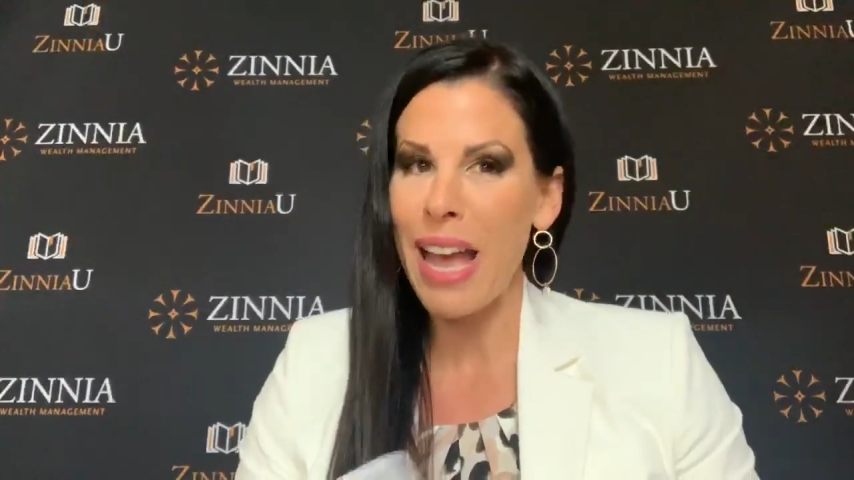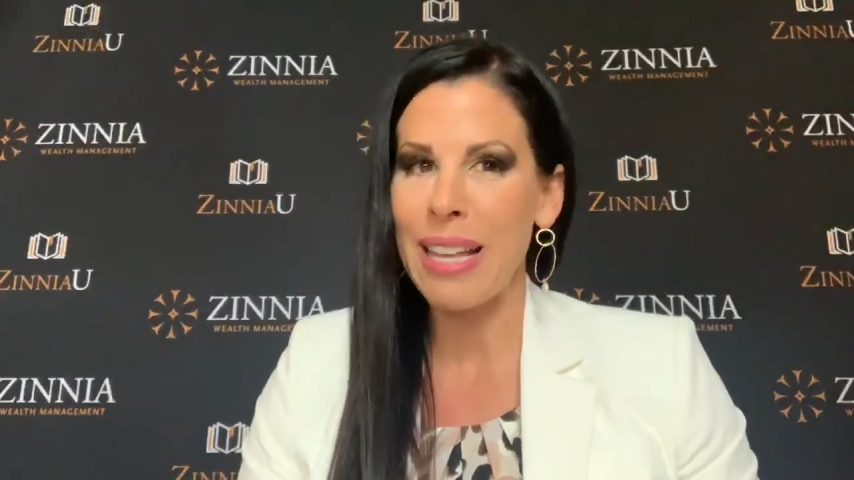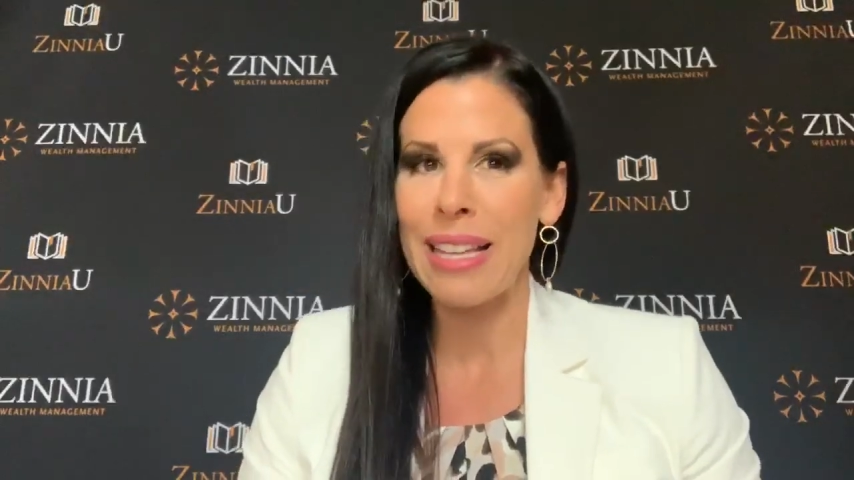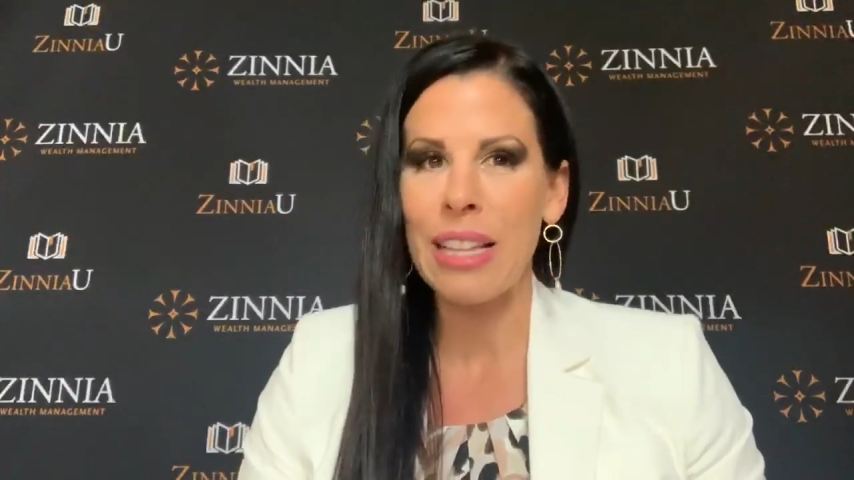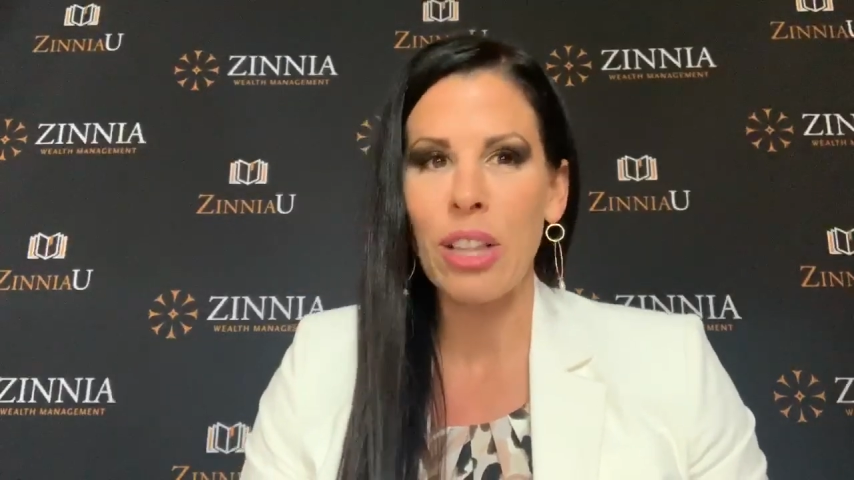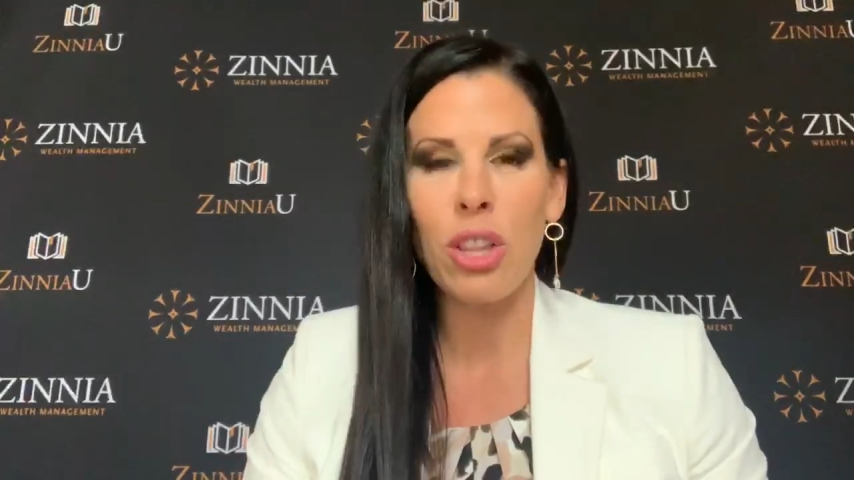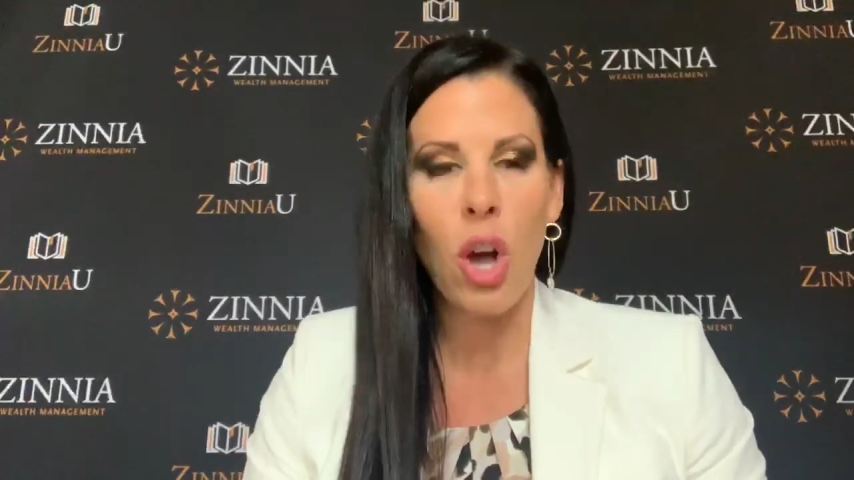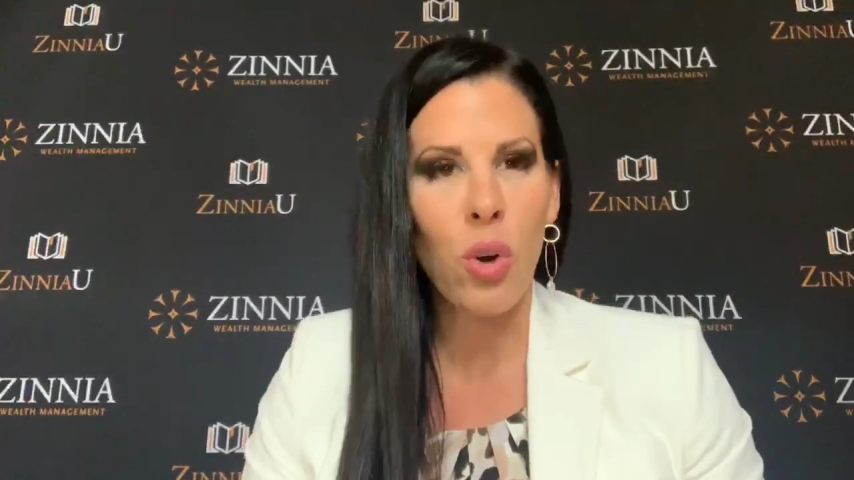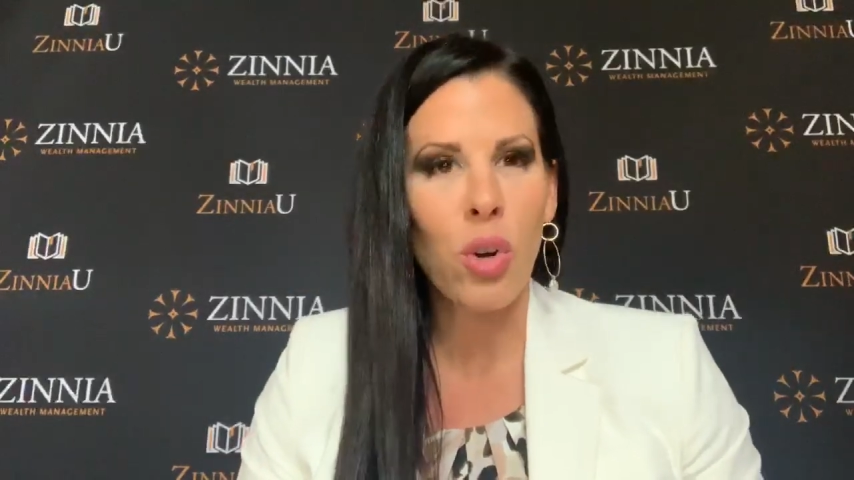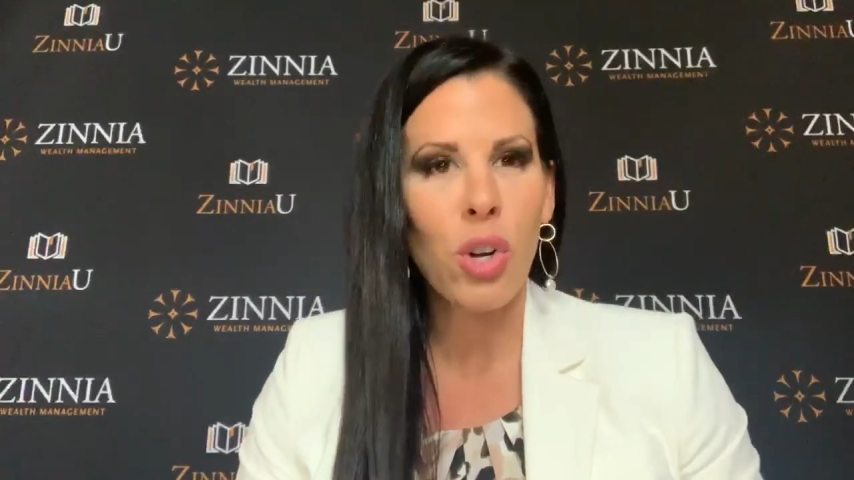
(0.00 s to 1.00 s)
a
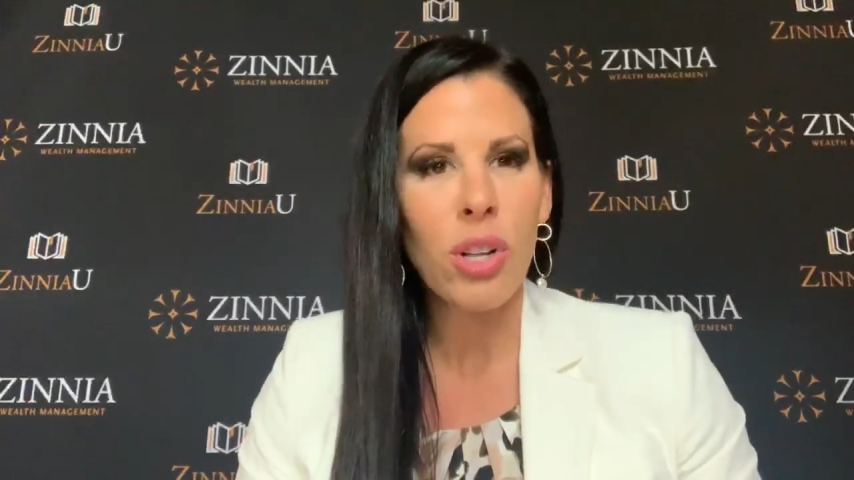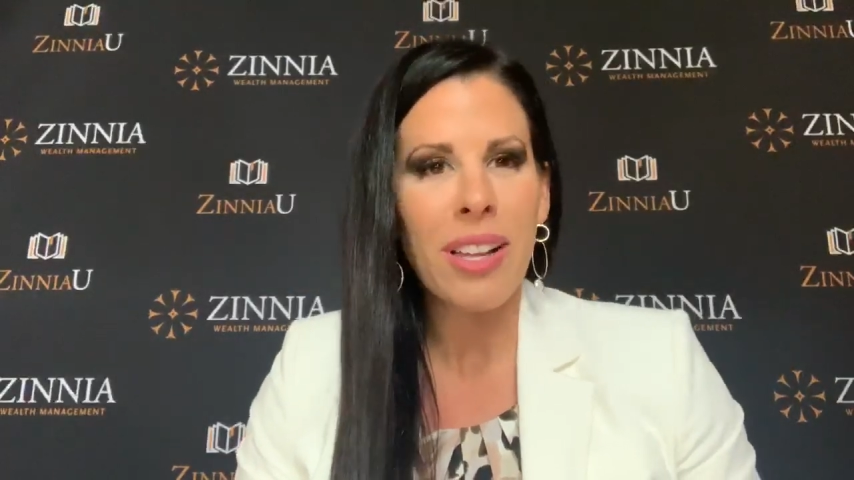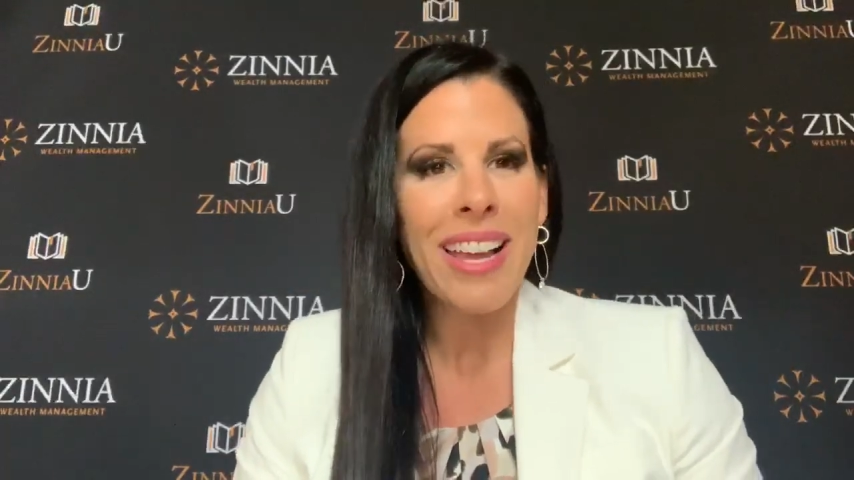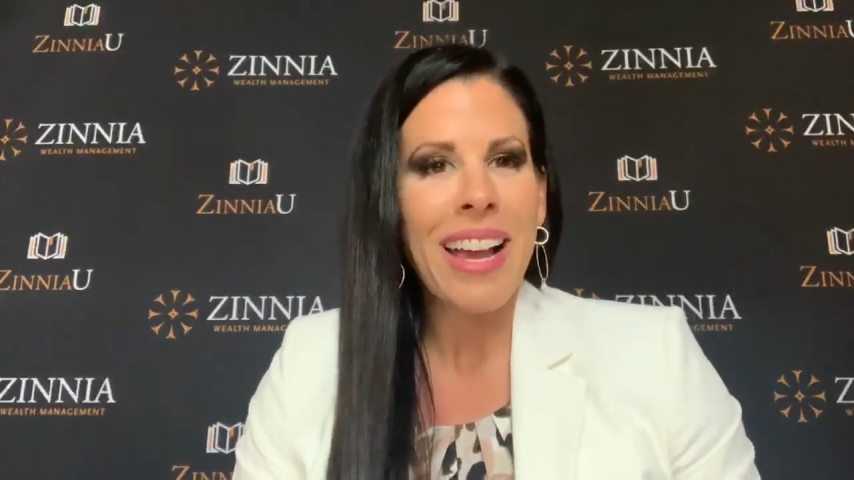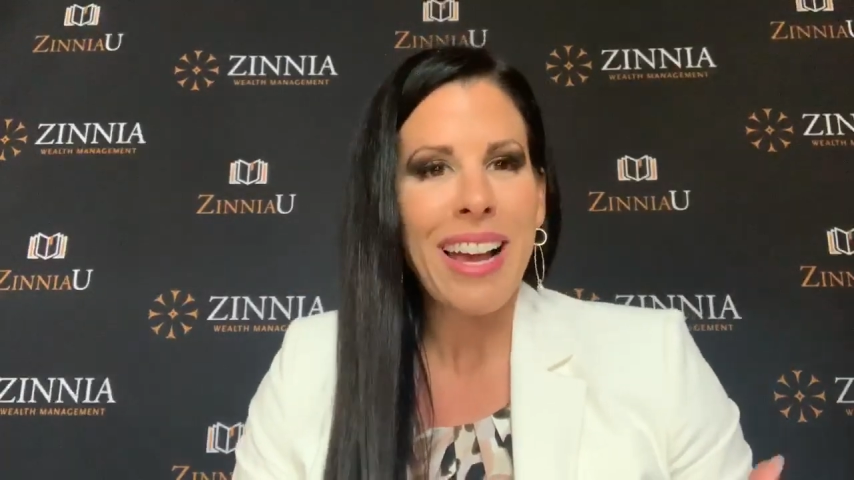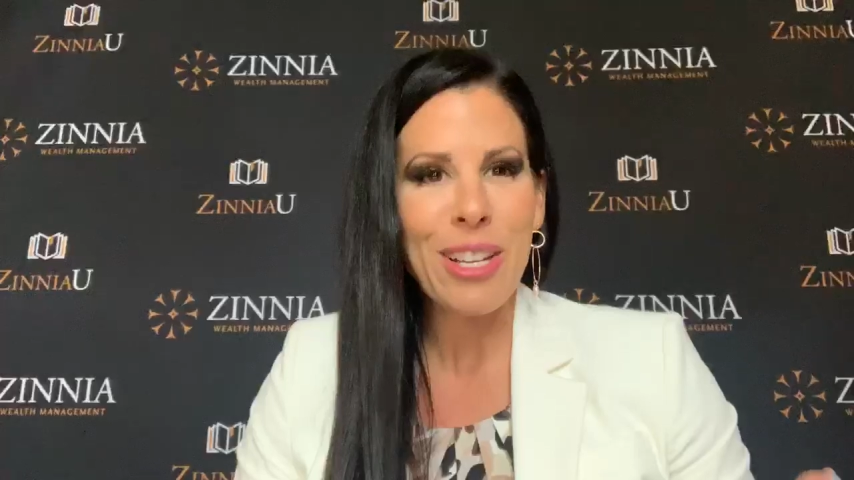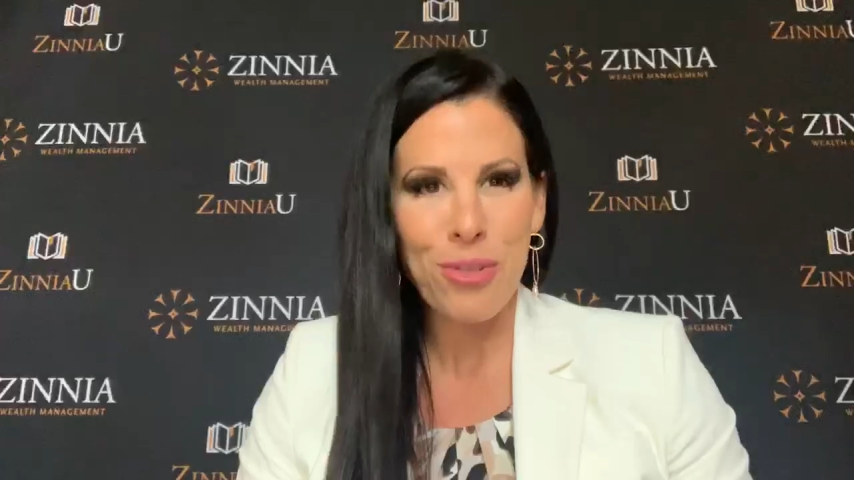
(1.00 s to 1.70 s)
local uh,